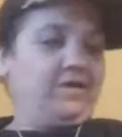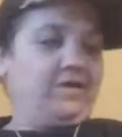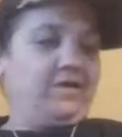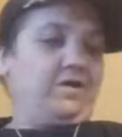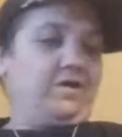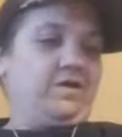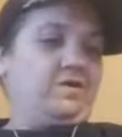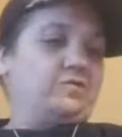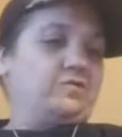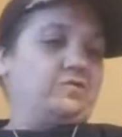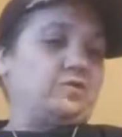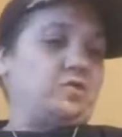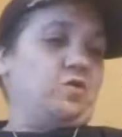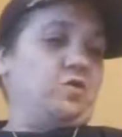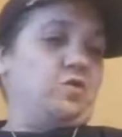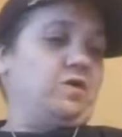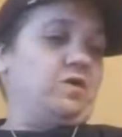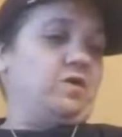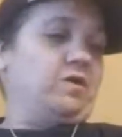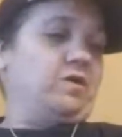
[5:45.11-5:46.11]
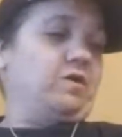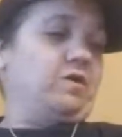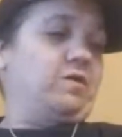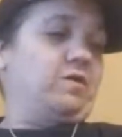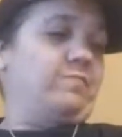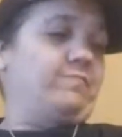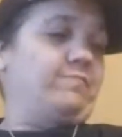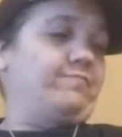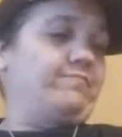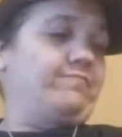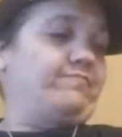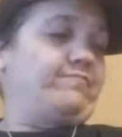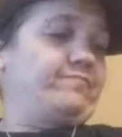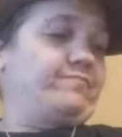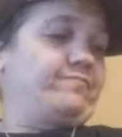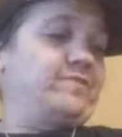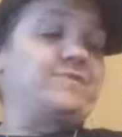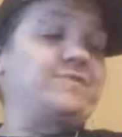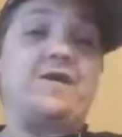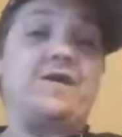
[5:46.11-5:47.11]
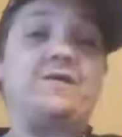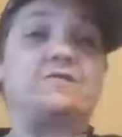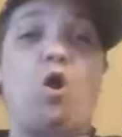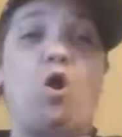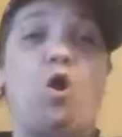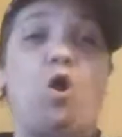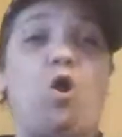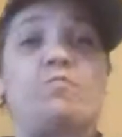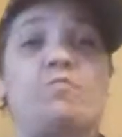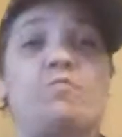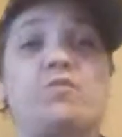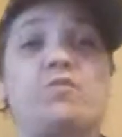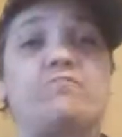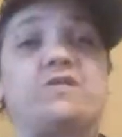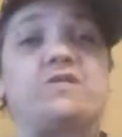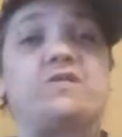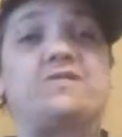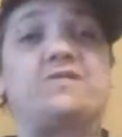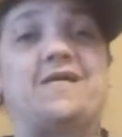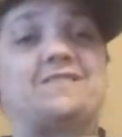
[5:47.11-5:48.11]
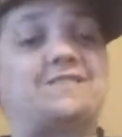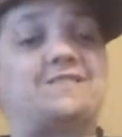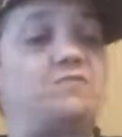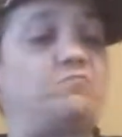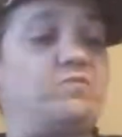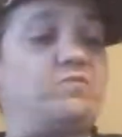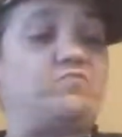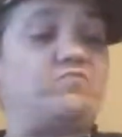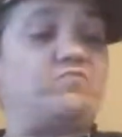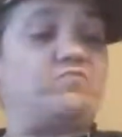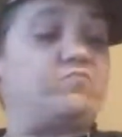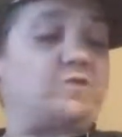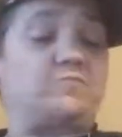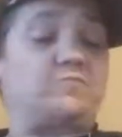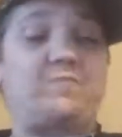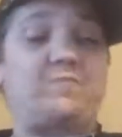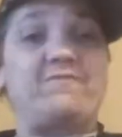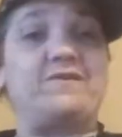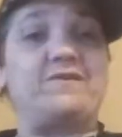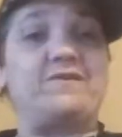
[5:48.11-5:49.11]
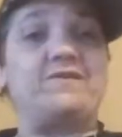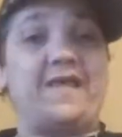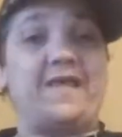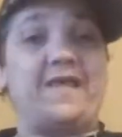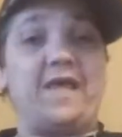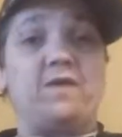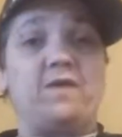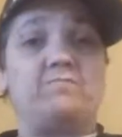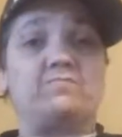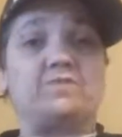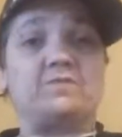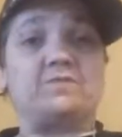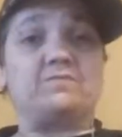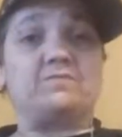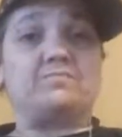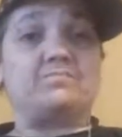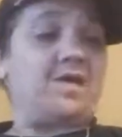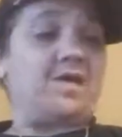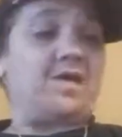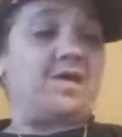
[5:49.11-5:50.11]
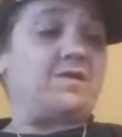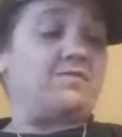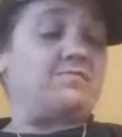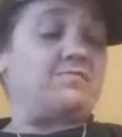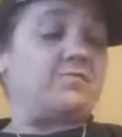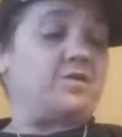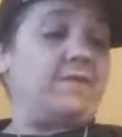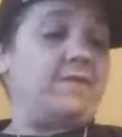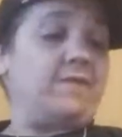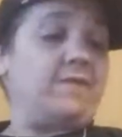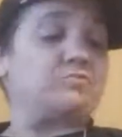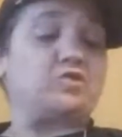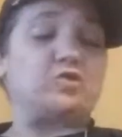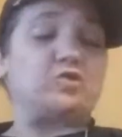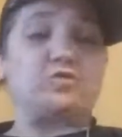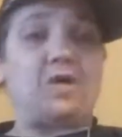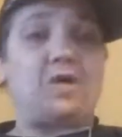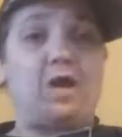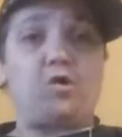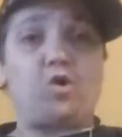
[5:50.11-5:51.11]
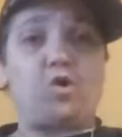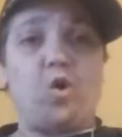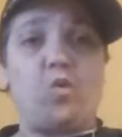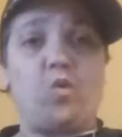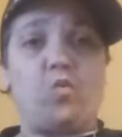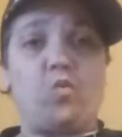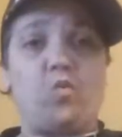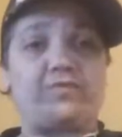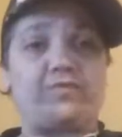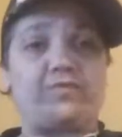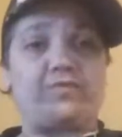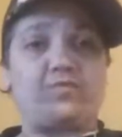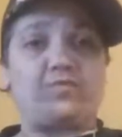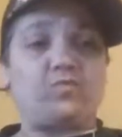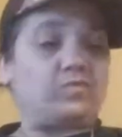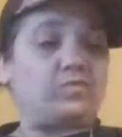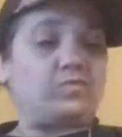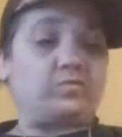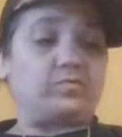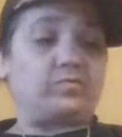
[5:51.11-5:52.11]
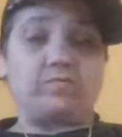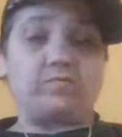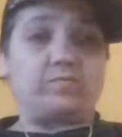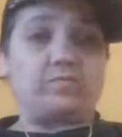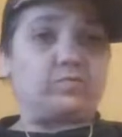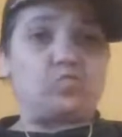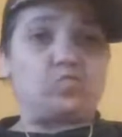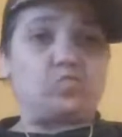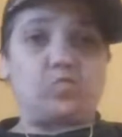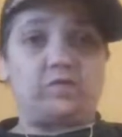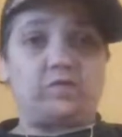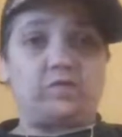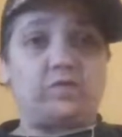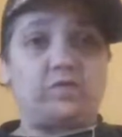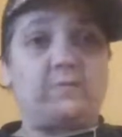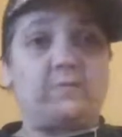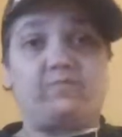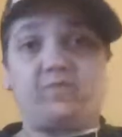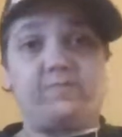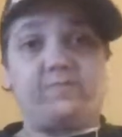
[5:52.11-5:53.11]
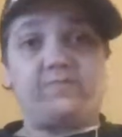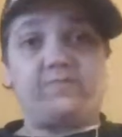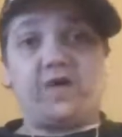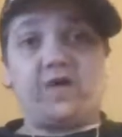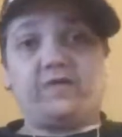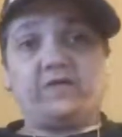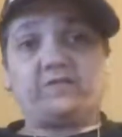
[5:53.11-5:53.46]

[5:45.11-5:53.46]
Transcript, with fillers: So, um, yeah, it's horrible me guessing with, just by these names. They The names do not go with what they put in the box.